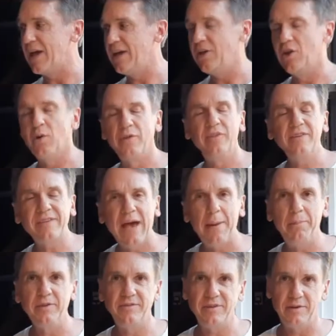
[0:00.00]
you know, and this
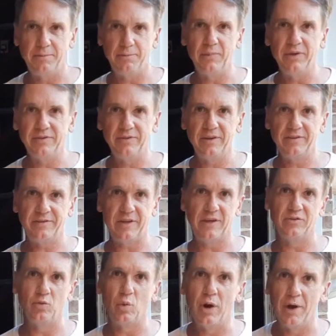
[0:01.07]
happens in business as
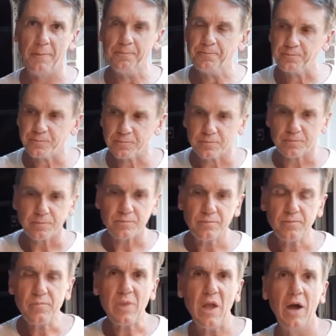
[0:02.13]
well.
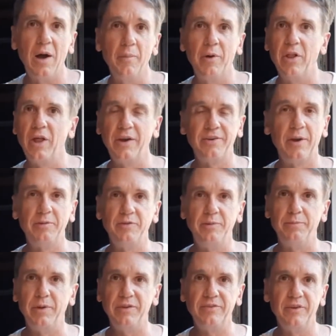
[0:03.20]
A lot of times in
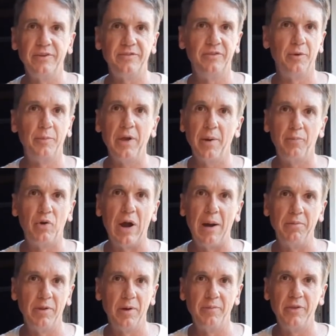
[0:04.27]
business, there'll be a
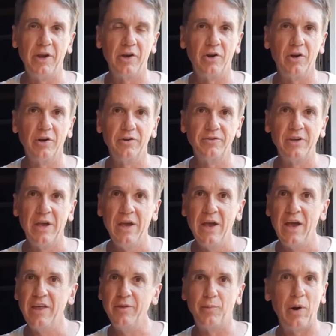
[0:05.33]
problem that occurs,
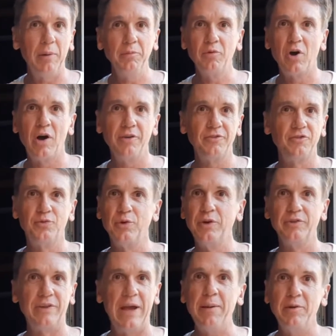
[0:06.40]
and the problem causes real
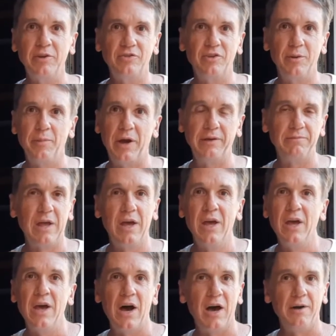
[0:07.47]
damage. It might,
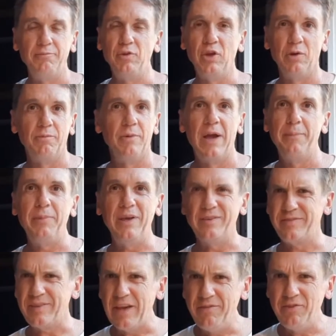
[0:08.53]
be a
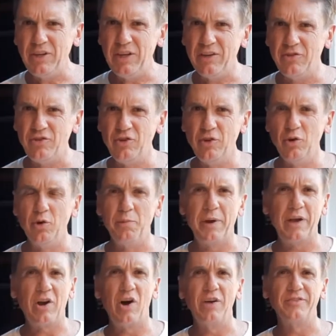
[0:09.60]
safety issue. It might
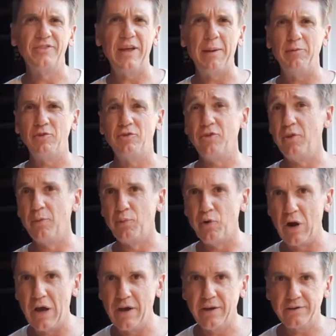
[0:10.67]
cause damage to the
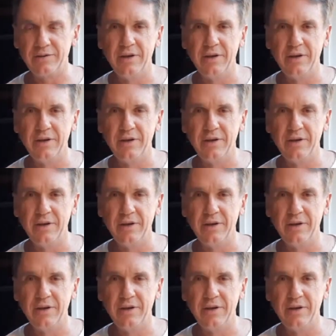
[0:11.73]
product,